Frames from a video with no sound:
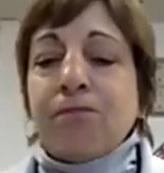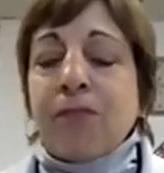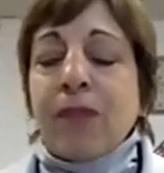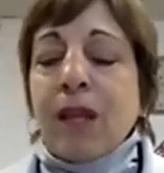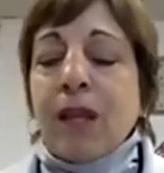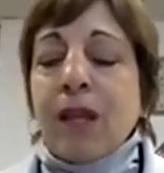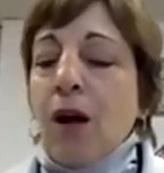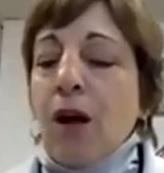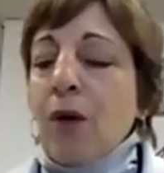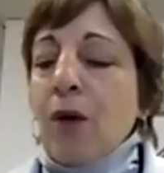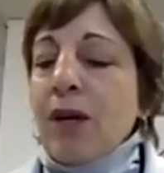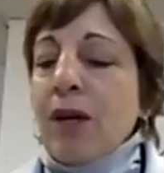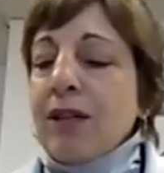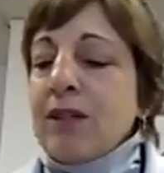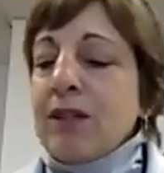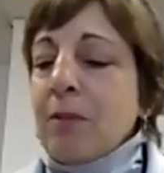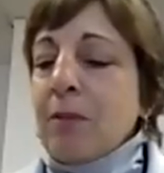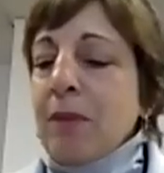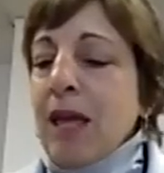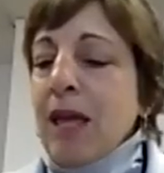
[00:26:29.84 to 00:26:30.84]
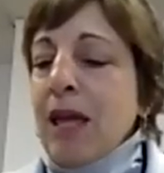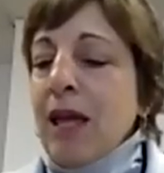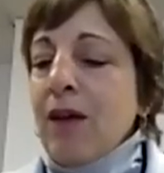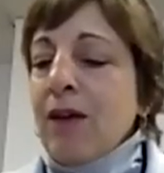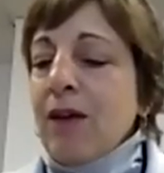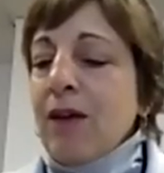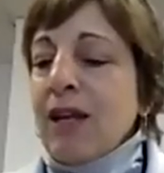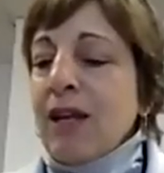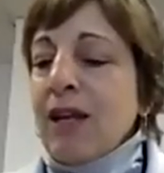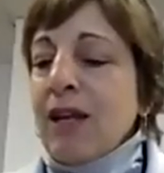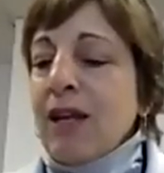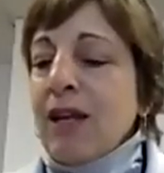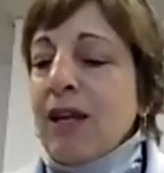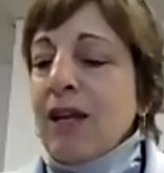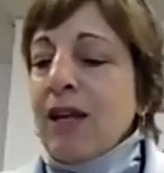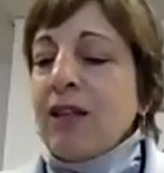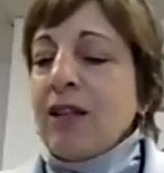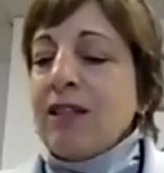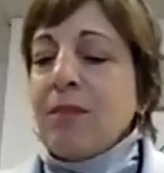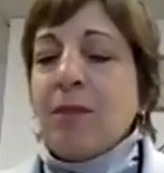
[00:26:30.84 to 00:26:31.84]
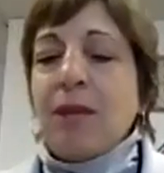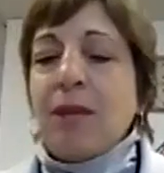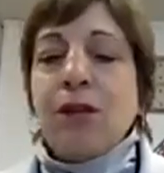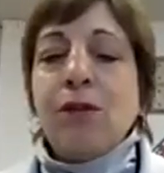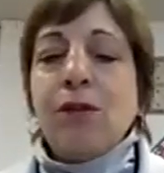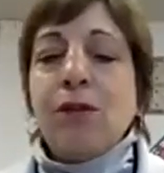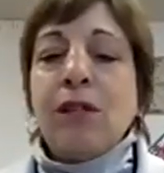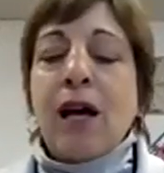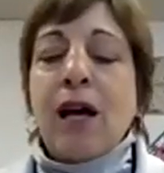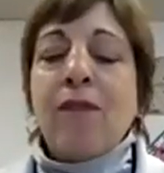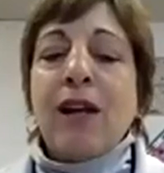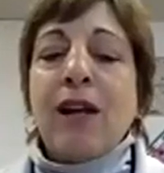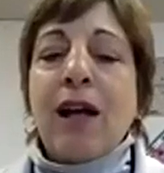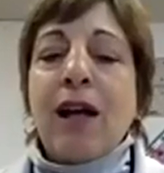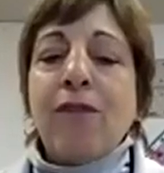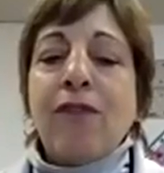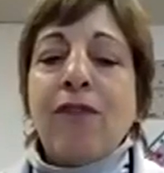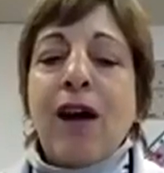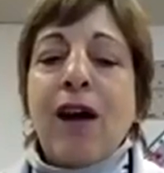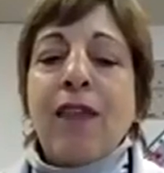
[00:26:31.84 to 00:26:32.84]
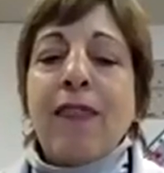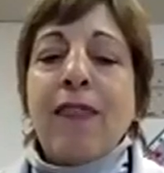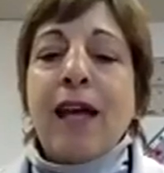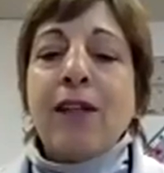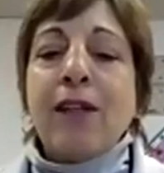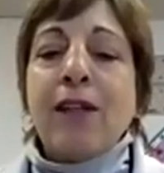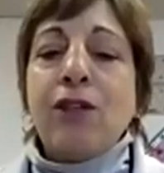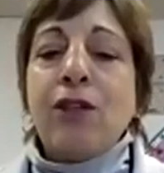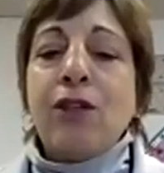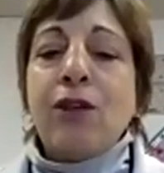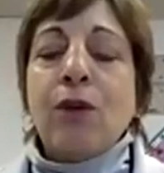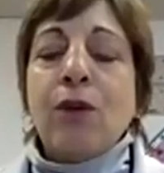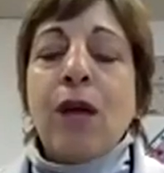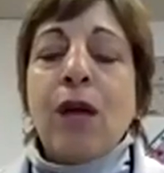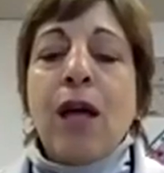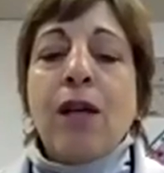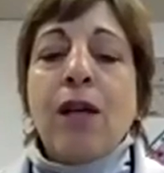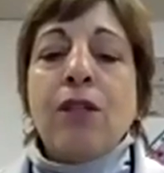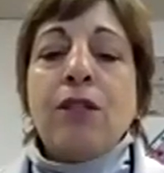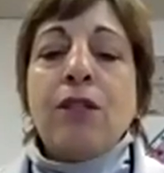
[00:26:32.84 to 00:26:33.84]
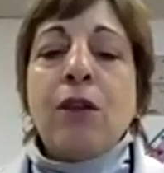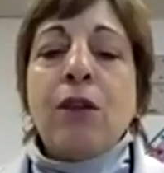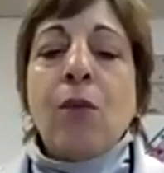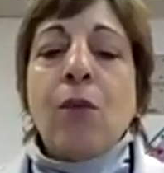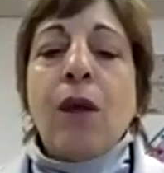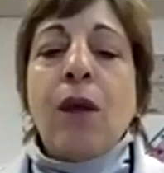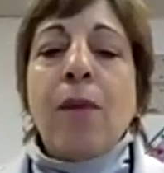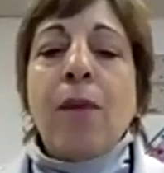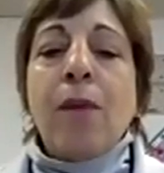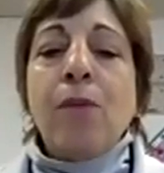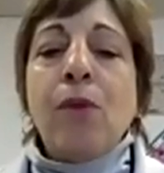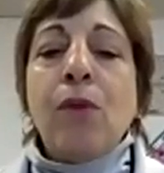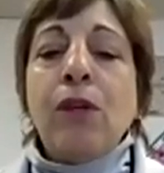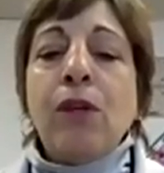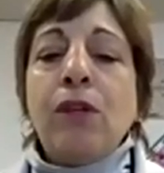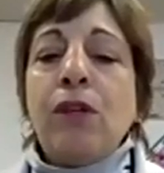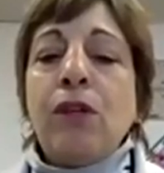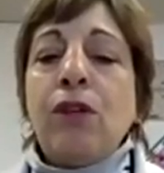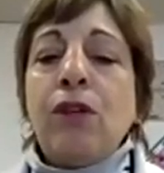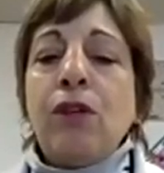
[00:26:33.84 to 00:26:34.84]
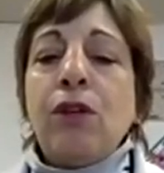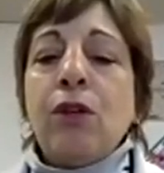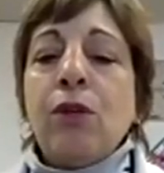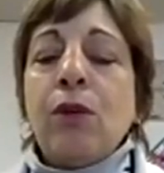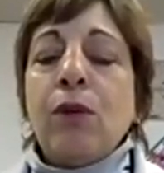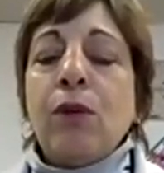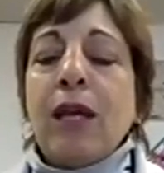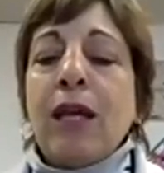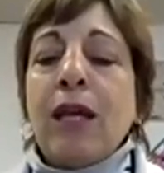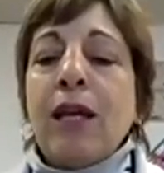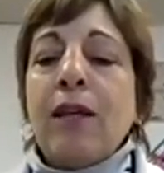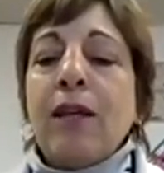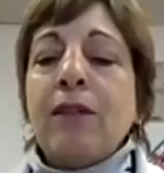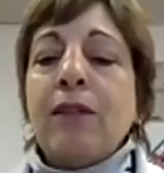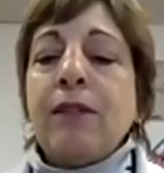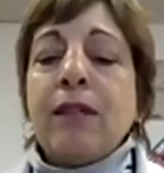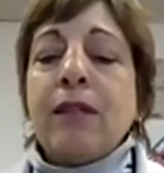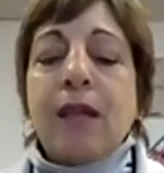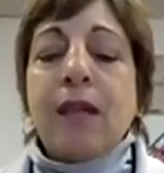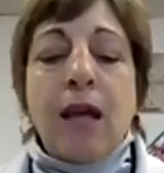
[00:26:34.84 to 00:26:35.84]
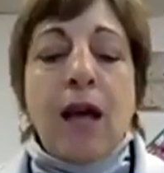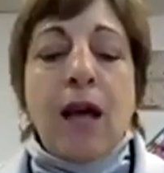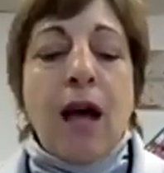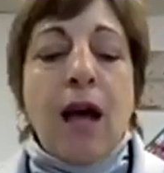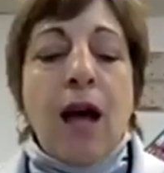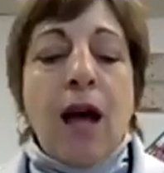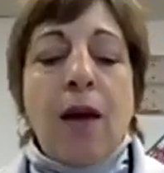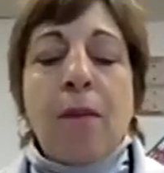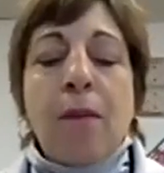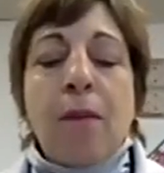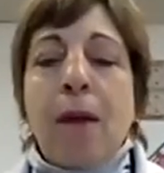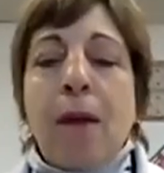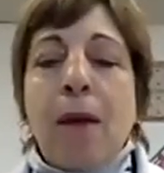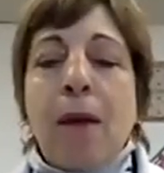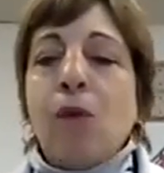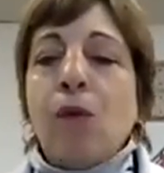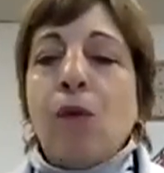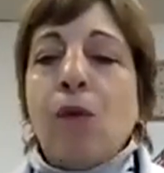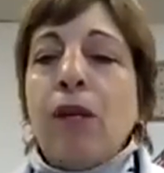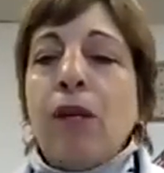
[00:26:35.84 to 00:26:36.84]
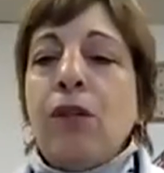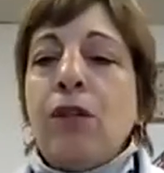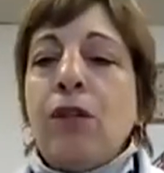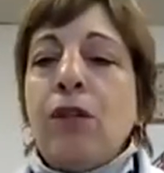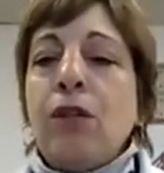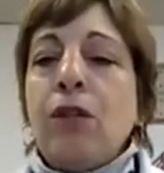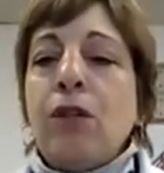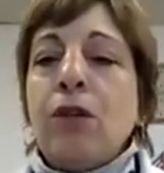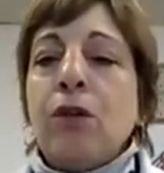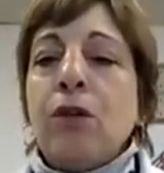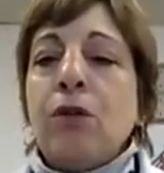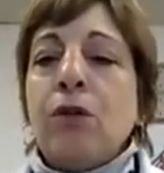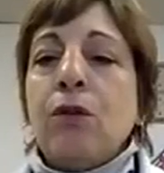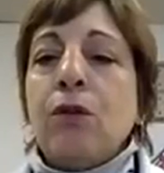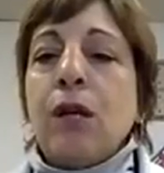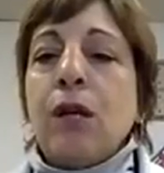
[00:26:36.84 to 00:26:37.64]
oh, and as a parent, that's awesome that you love it. I find that too. So what I'm going to do is, I'm going to,